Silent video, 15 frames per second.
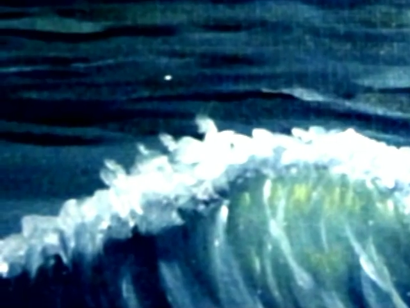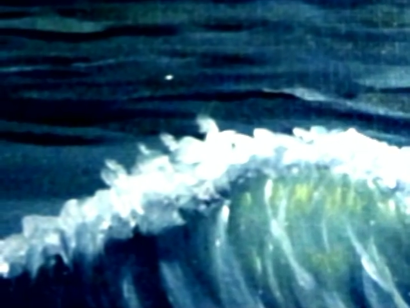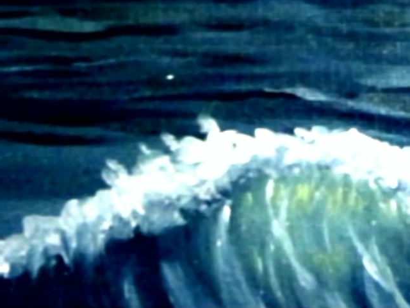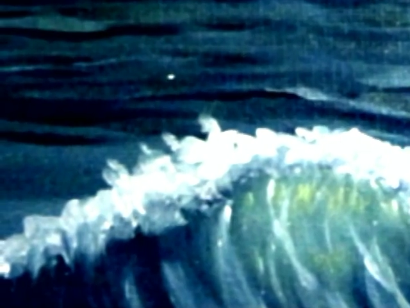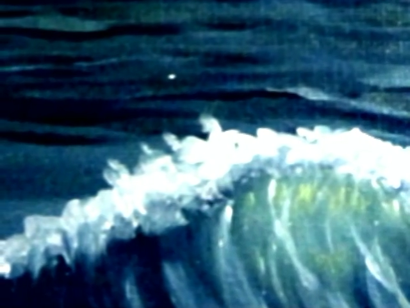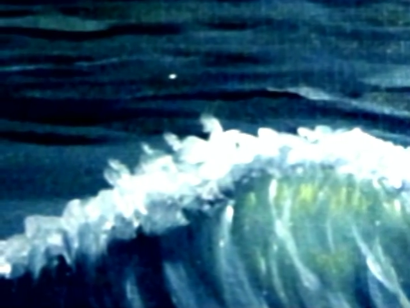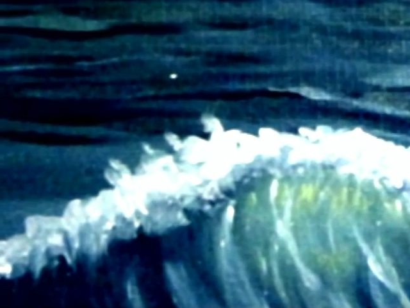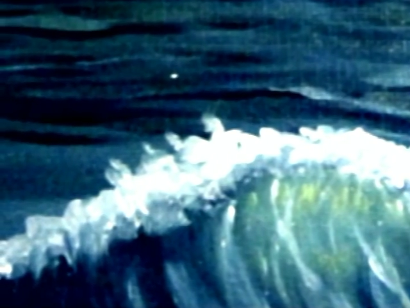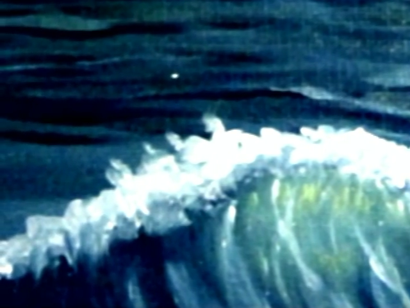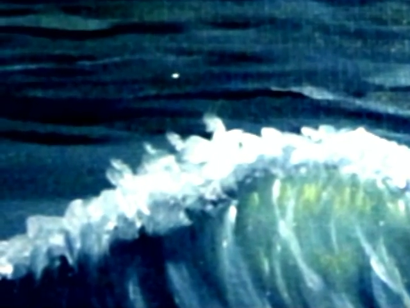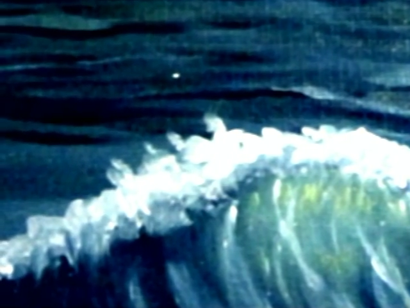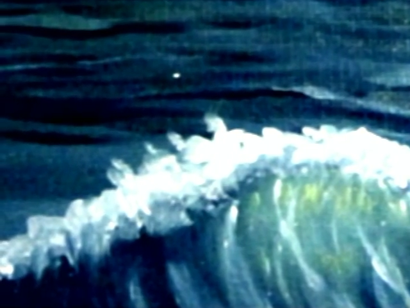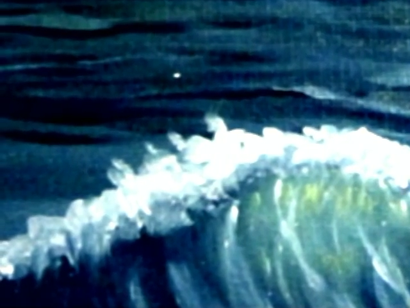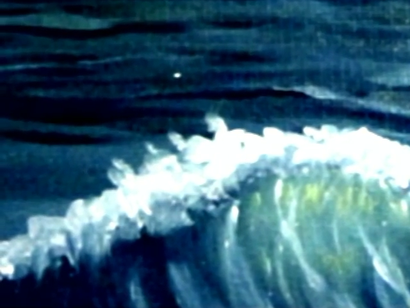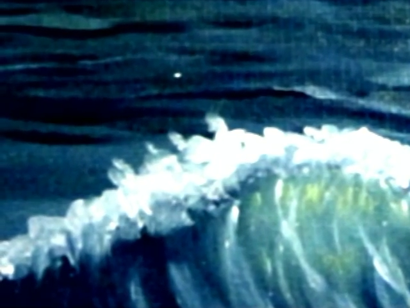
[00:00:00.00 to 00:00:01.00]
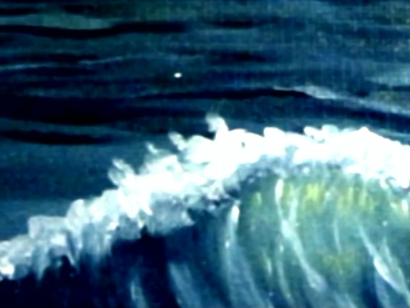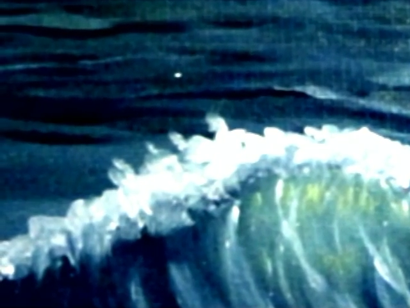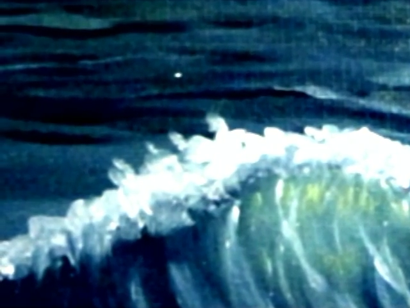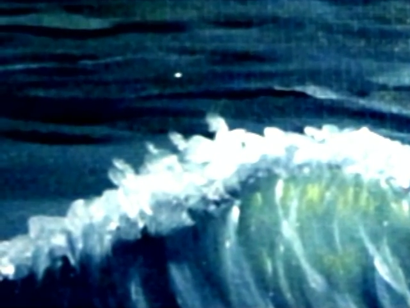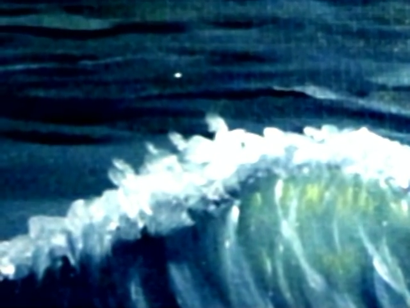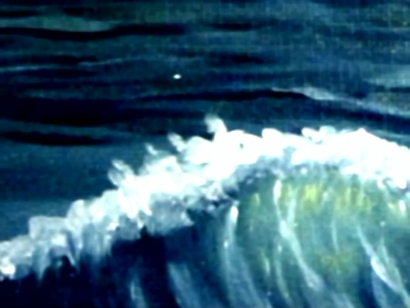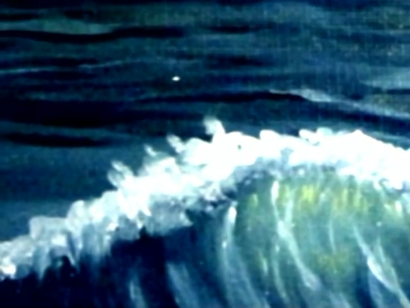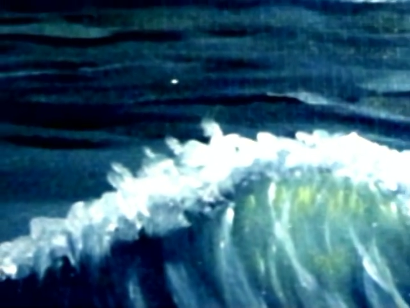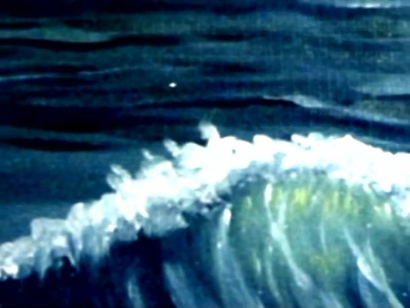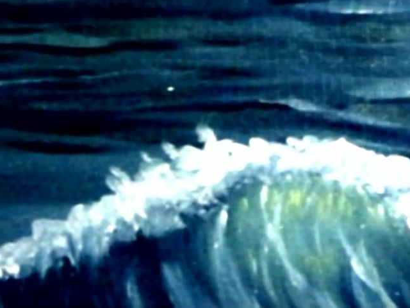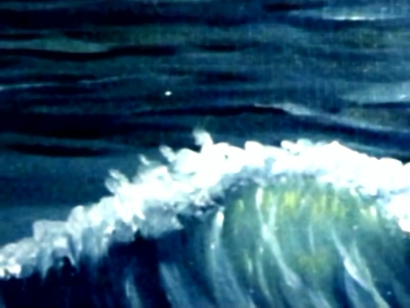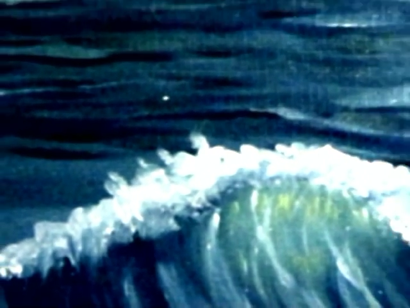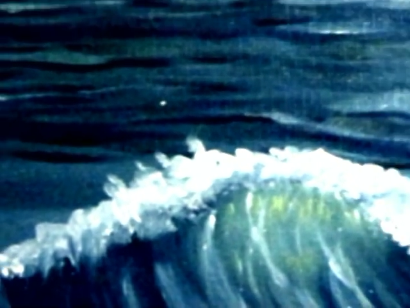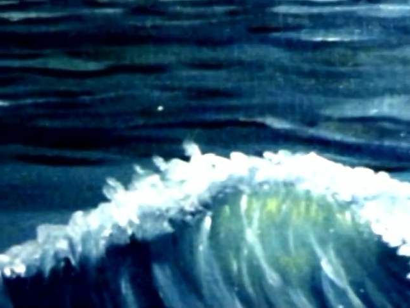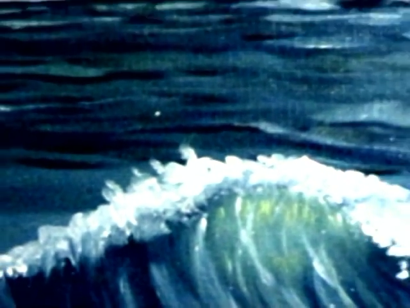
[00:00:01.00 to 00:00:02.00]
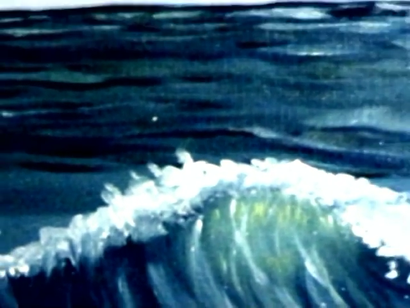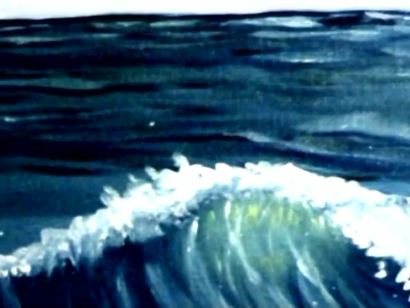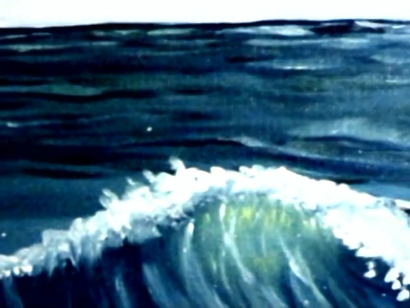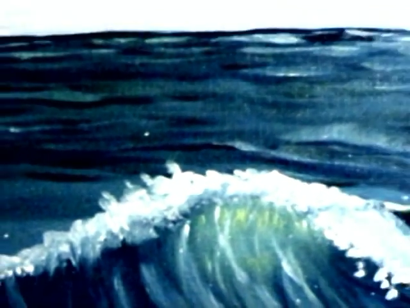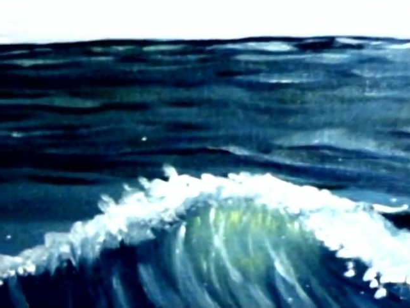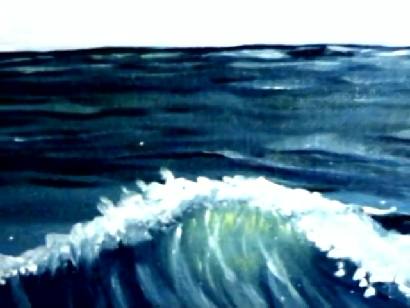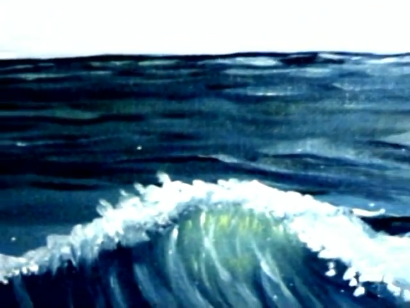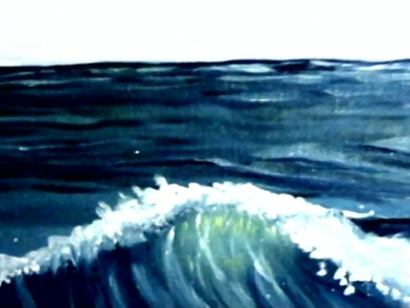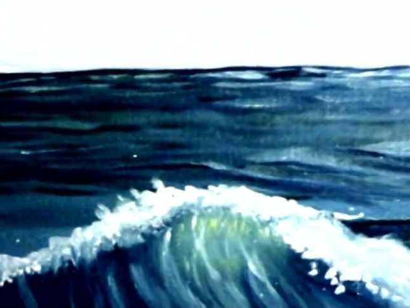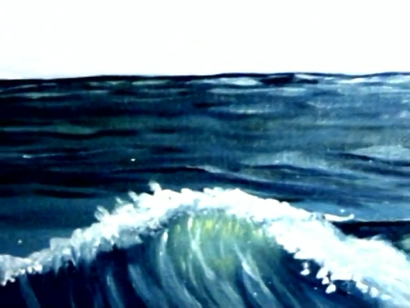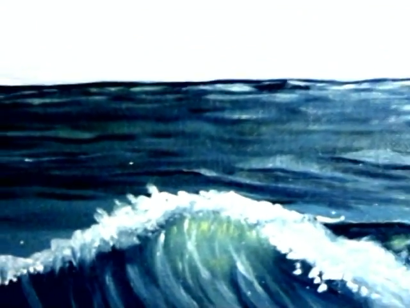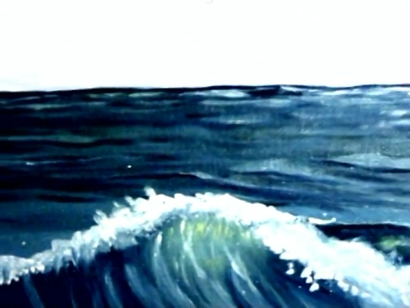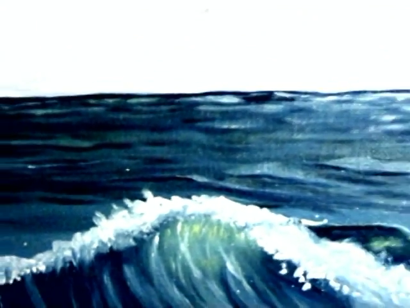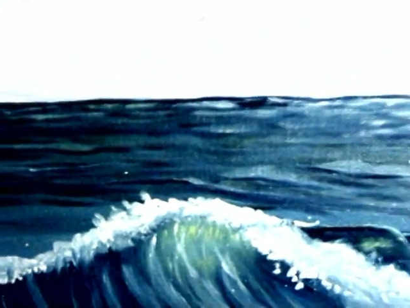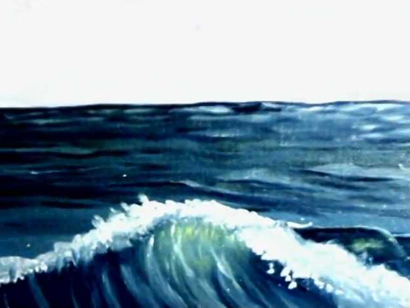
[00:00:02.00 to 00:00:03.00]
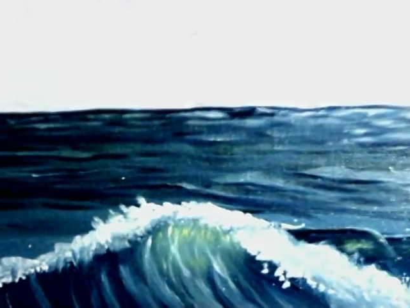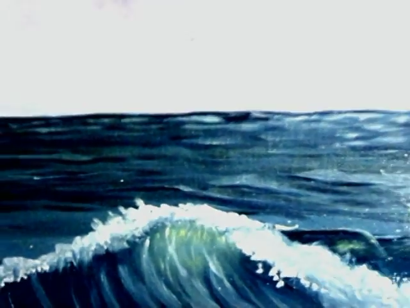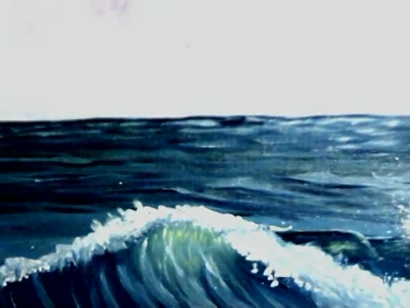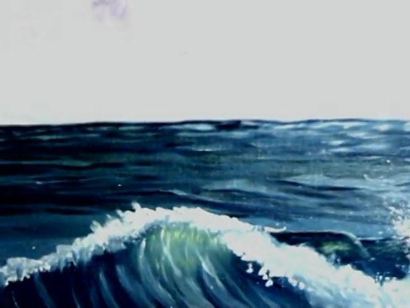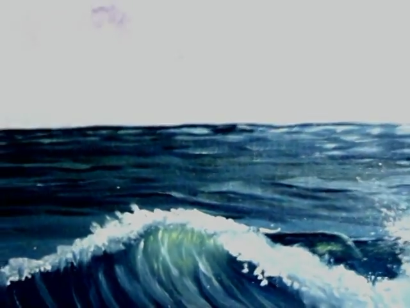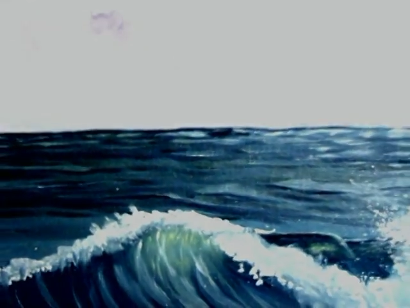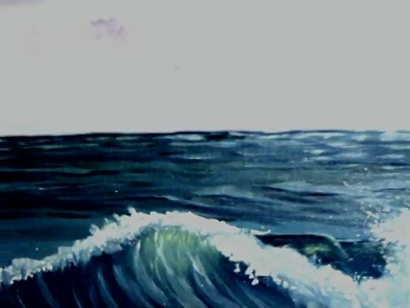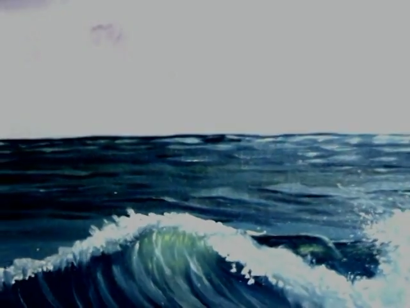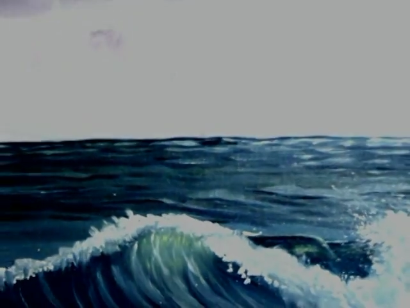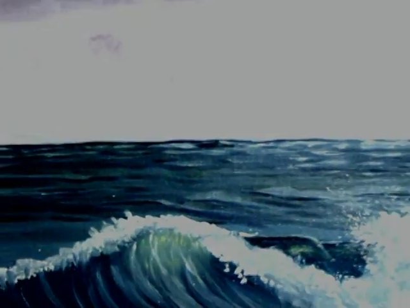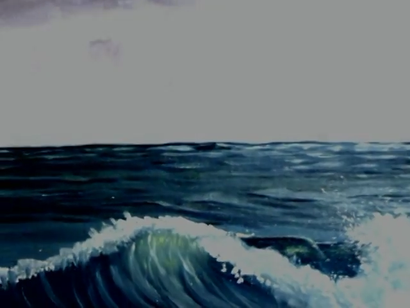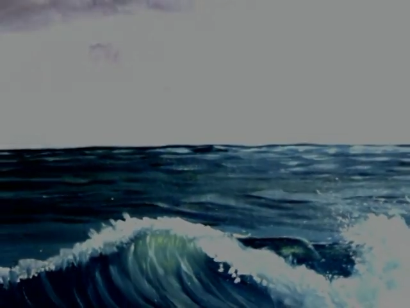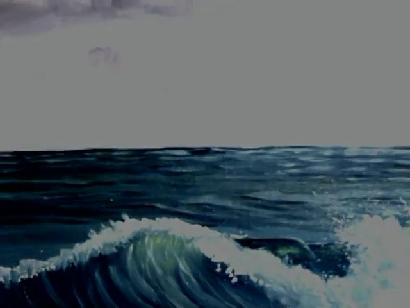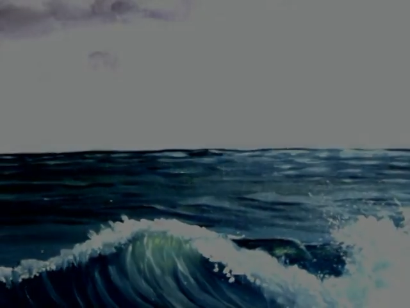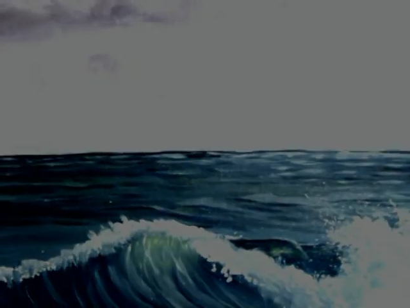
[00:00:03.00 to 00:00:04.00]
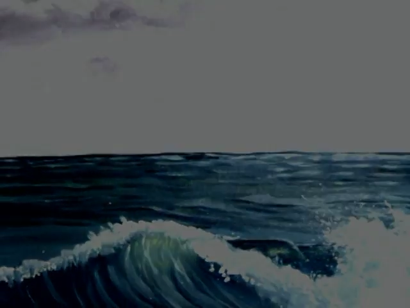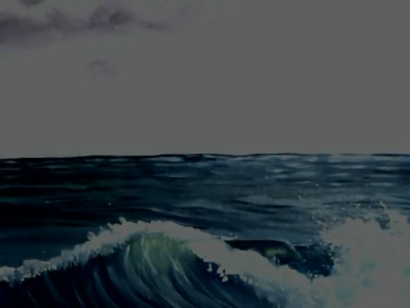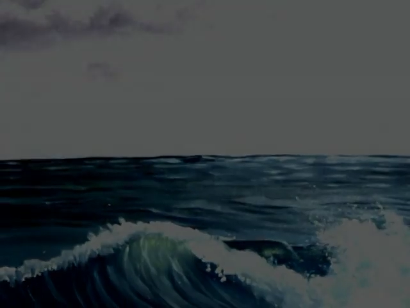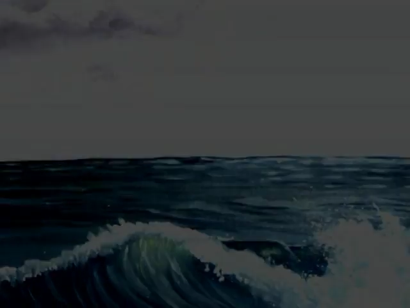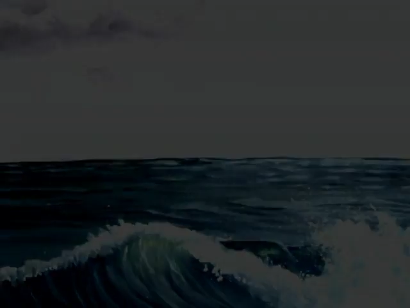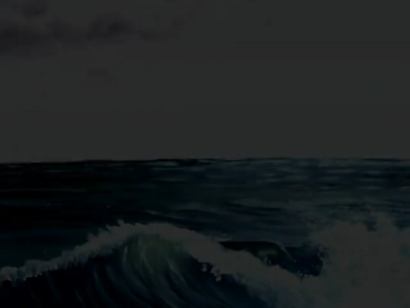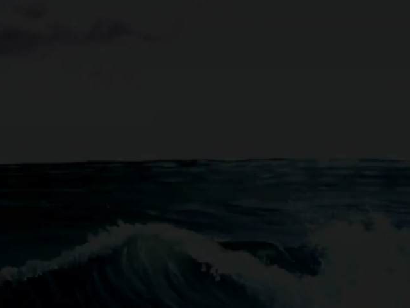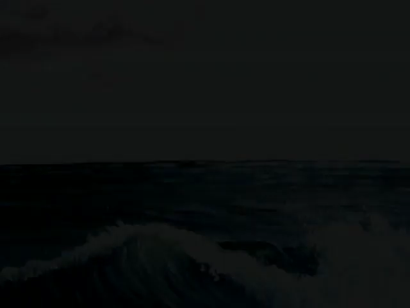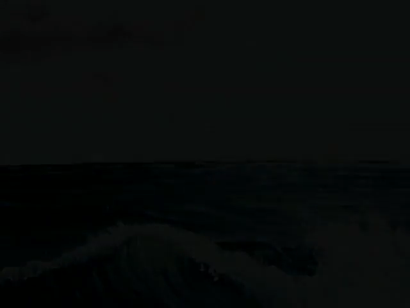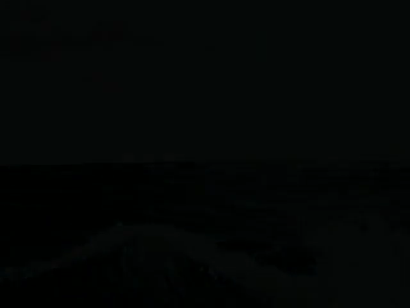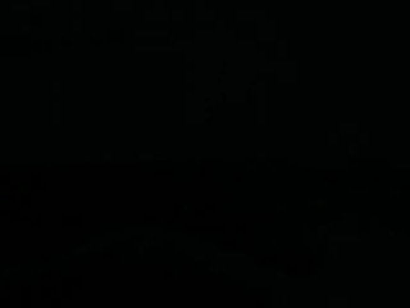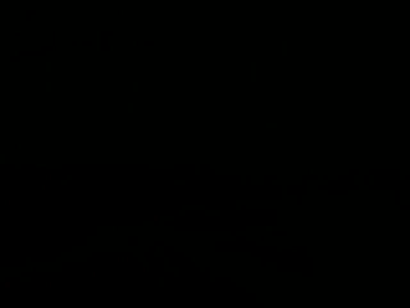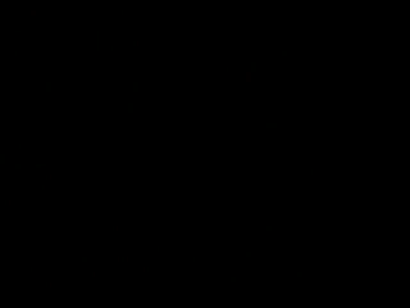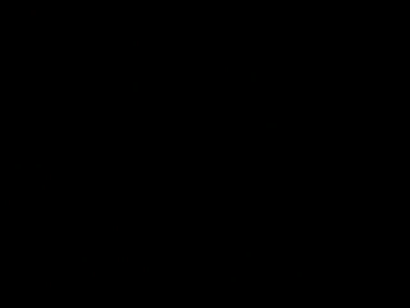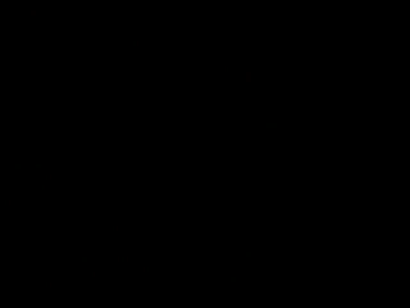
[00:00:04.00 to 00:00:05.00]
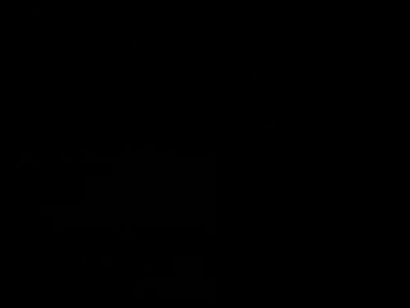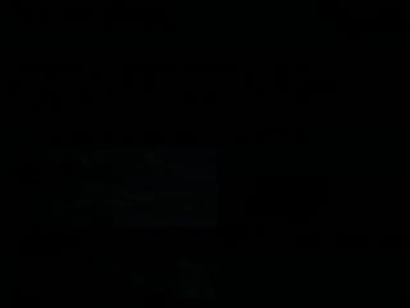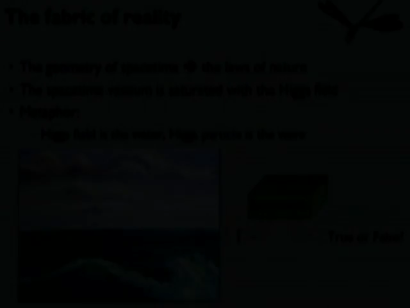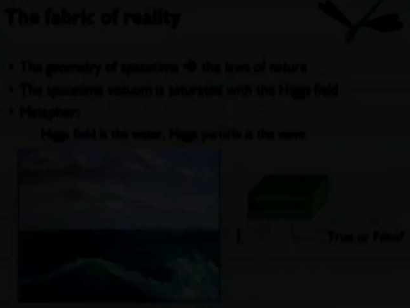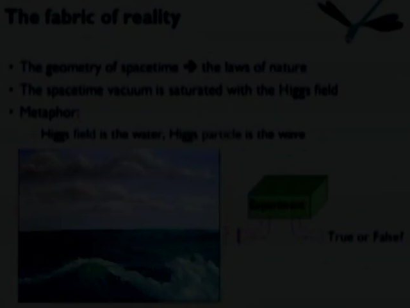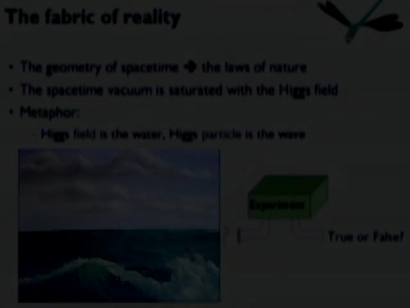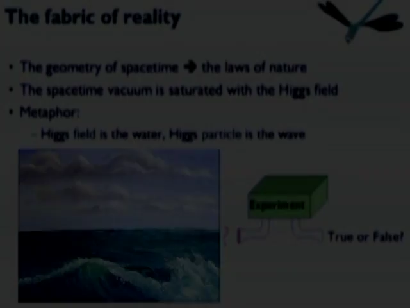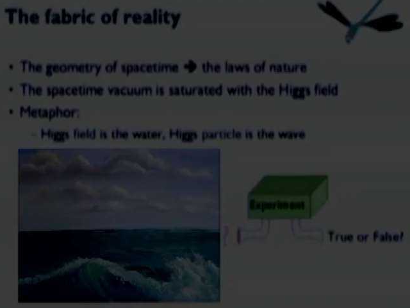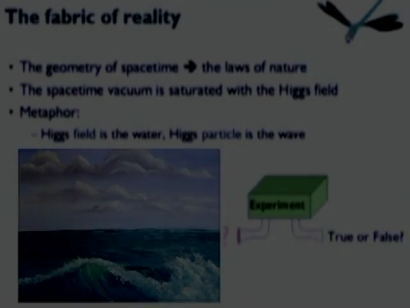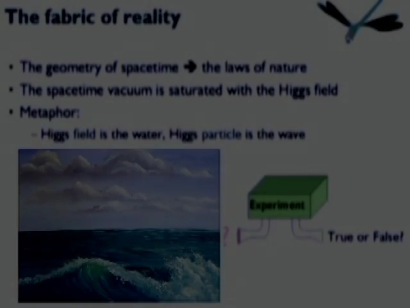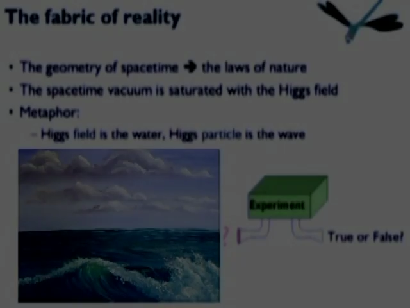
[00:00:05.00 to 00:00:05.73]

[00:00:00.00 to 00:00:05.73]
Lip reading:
No face is visible, so there are no lips to read.